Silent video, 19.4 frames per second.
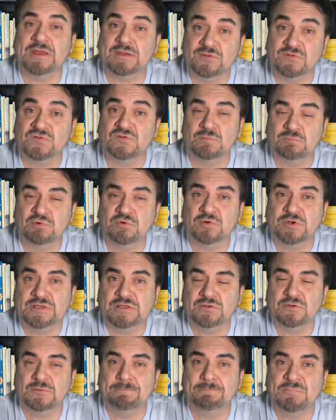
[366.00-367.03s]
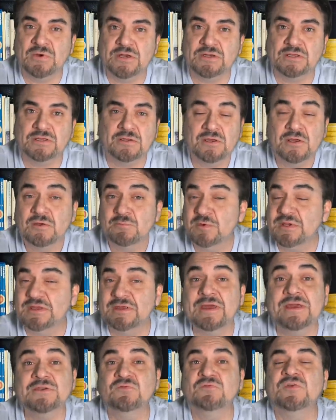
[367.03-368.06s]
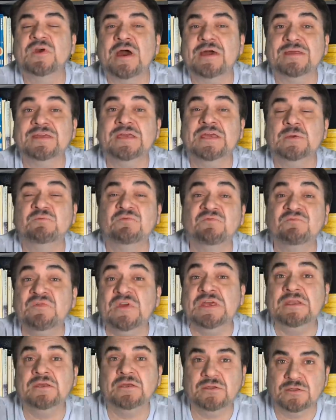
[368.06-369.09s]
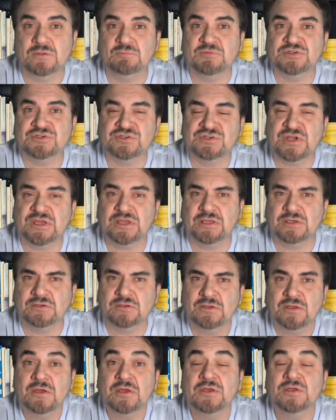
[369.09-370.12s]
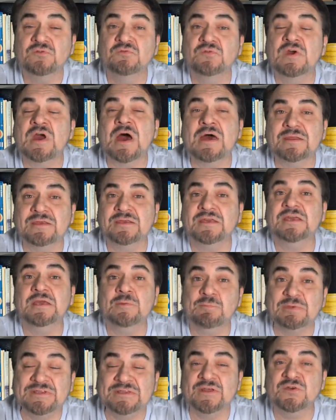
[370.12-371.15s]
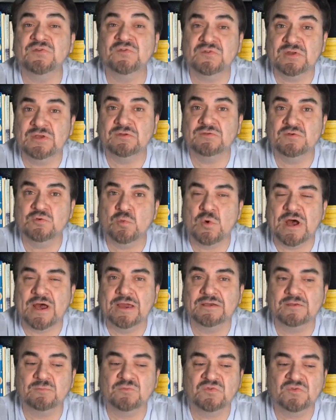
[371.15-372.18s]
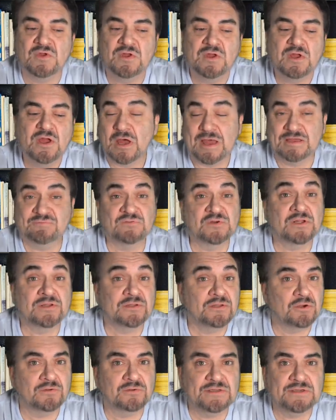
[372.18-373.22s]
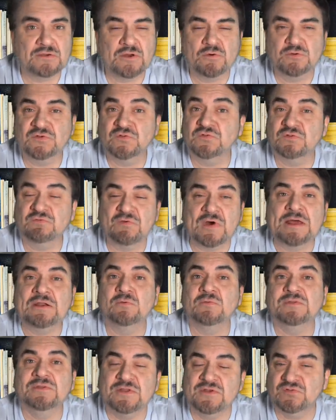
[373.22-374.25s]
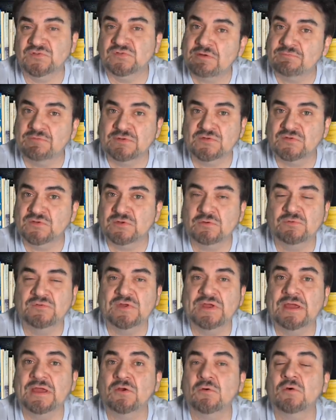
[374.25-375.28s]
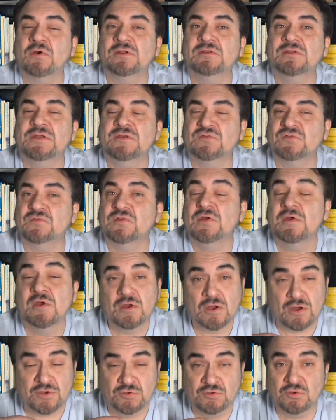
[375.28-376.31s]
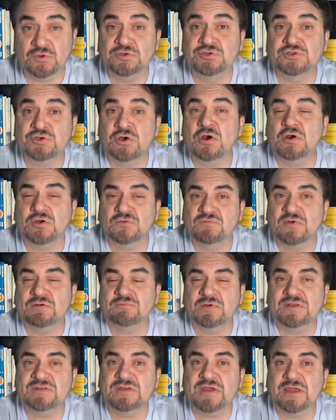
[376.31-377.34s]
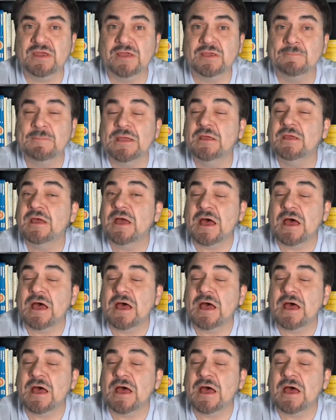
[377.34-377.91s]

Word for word: making some pretty good money. But again, you've got to keep feeding the machine. You've got to keep listing new items. I've clearly noticed if I don't list every single day or at least a good chunk of every day,